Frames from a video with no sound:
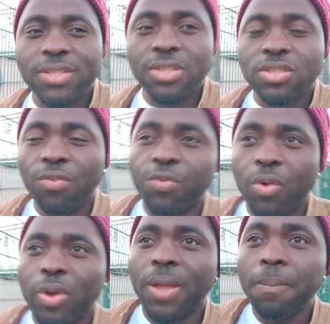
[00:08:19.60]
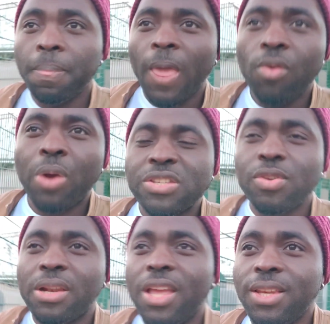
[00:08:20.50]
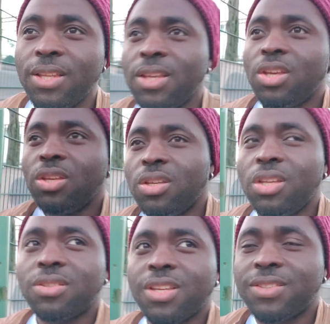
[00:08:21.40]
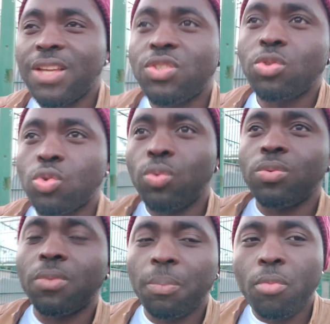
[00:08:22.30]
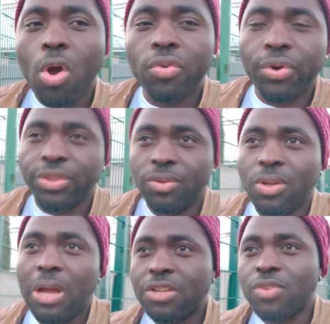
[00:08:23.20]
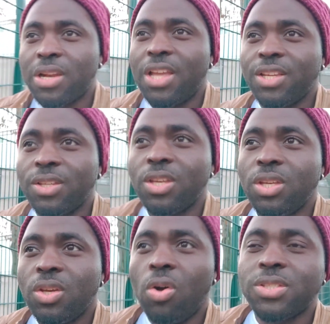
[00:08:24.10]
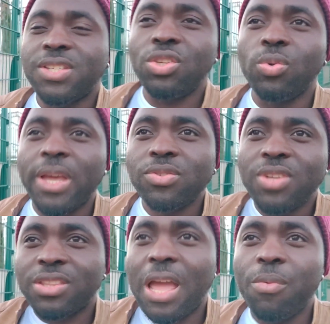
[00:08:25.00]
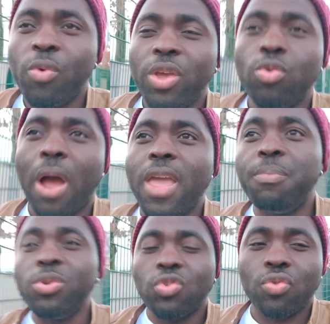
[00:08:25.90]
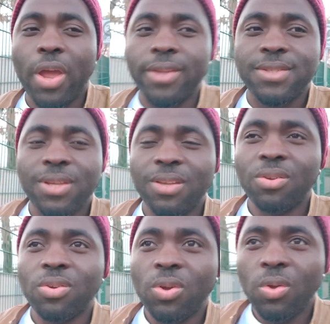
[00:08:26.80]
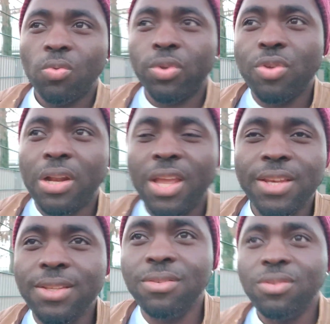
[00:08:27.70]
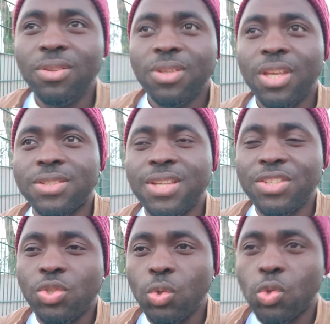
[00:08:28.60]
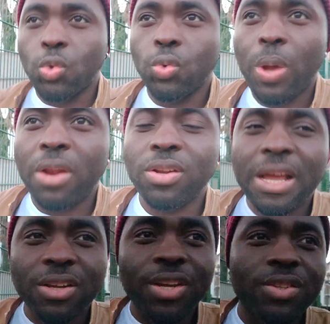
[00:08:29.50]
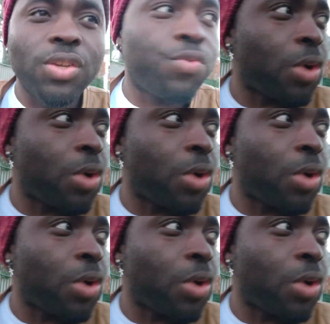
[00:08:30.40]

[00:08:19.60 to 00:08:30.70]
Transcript: It's a software where, as you are learning, it takes you to a more grade as you are learning, until you get to the time where you are able to write. When you are learning, it takes you to another grade. If